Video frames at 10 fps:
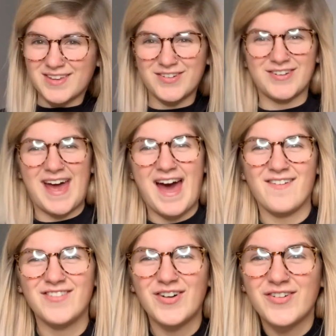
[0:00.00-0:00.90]
God, I
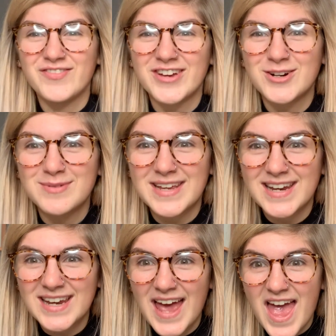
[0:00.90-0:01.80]
have not filmed
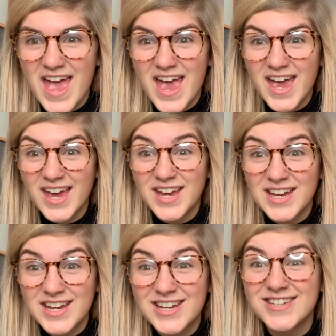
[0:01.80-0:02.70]
in
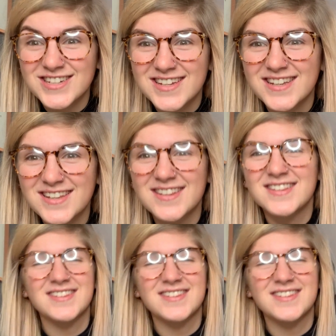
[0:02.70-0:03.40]
ages.